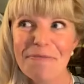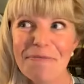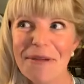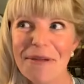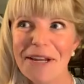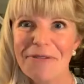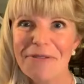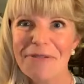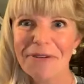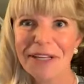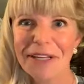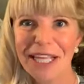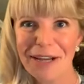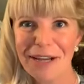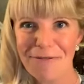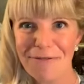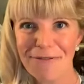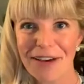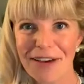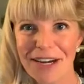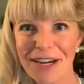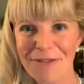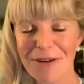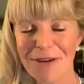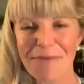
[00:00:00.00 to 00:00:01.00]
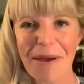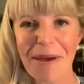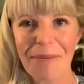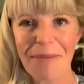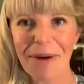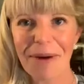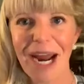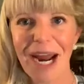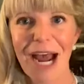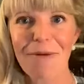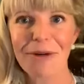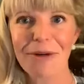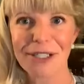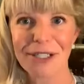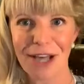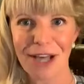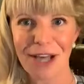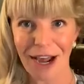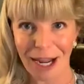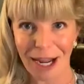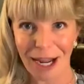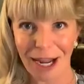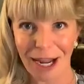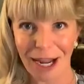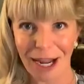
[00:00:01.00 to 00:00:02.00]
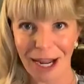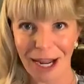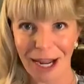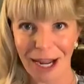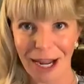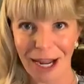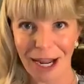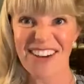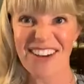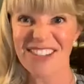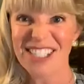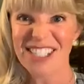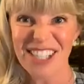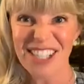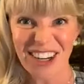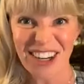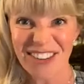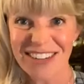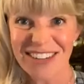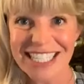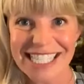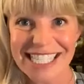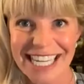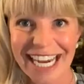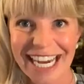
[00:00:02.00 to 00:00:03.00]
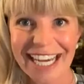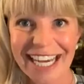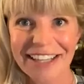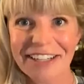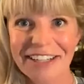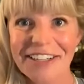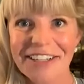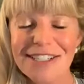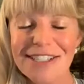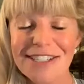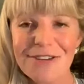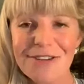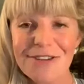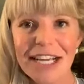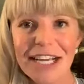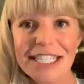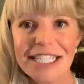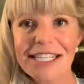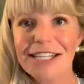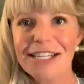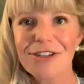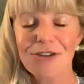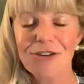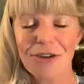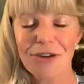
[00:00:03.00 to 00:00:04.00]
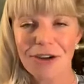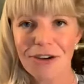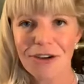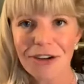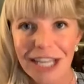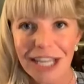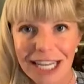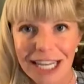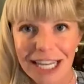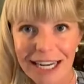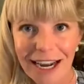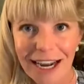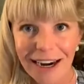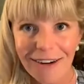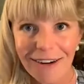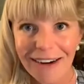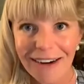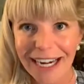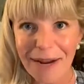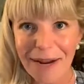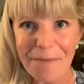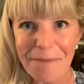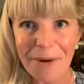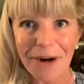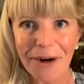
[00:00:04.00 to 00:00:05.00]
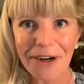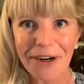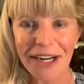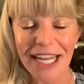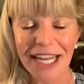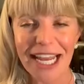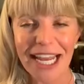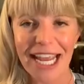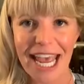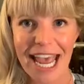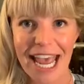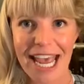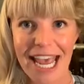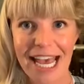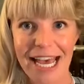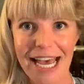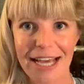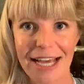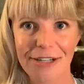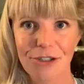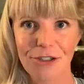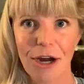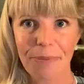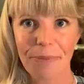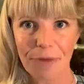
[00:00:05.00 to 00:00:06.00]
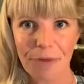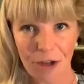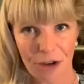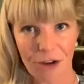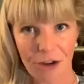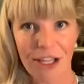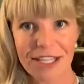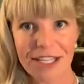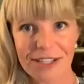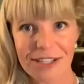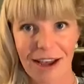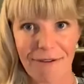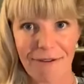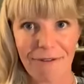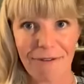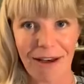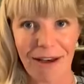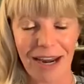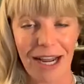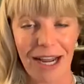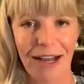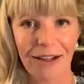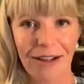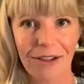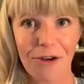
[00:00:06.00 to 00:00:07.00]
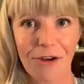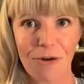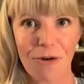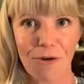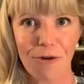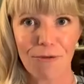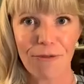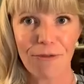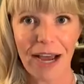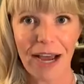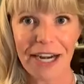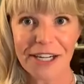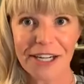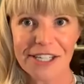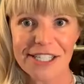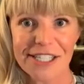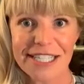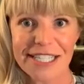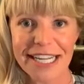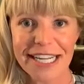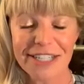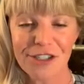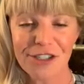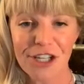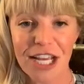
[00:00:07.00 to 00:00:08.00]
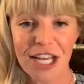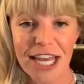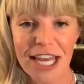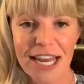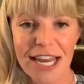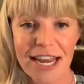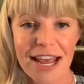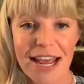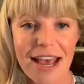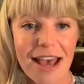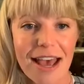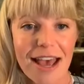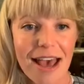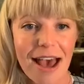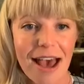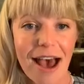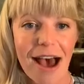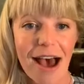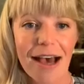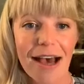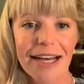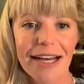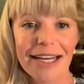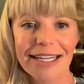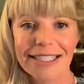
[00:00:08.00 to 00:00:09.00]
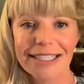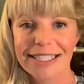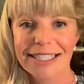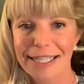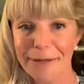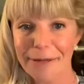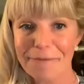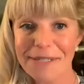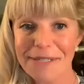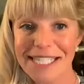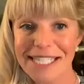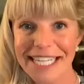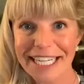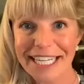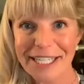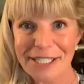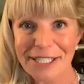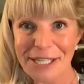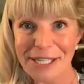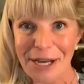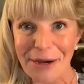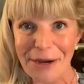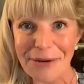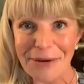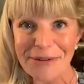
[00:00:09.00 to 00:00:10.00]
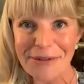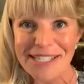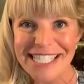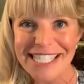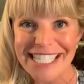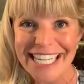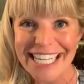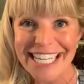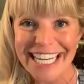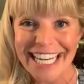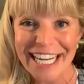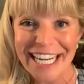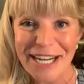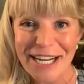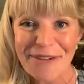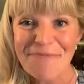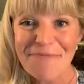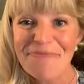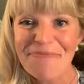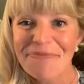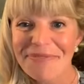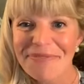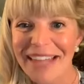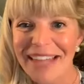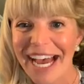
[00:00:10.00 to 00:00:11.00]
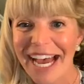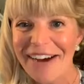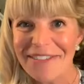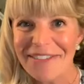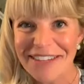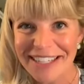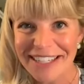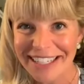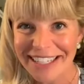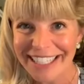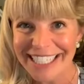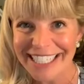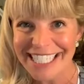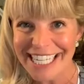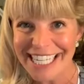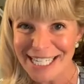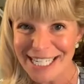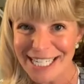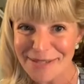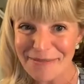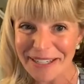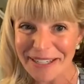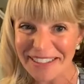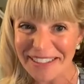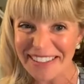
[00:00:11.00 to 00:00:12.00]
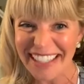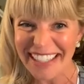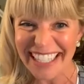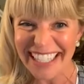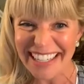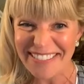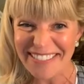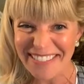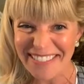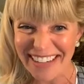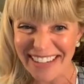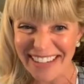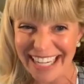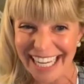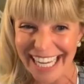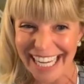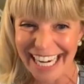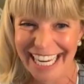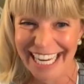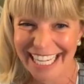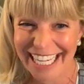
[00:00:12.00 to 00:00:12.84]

be really fun. Remember how we're talking about being of service to others? You guys could do a cookie decorating party and drop the cookies off at a local fire station. Tipsy and Toasty, that one could just be really fun.